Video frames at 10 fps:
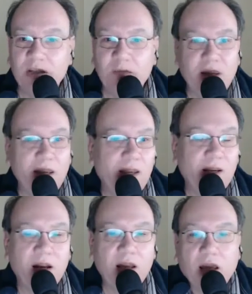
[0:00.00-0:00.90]
my hat.
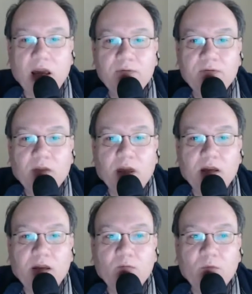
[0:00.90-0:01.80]
And
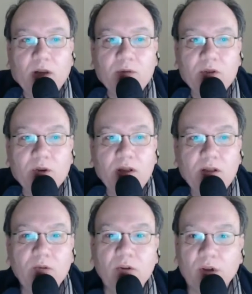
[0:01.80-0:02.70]
and when I was trying to
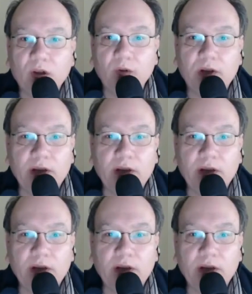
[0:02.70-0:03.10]
do it all at one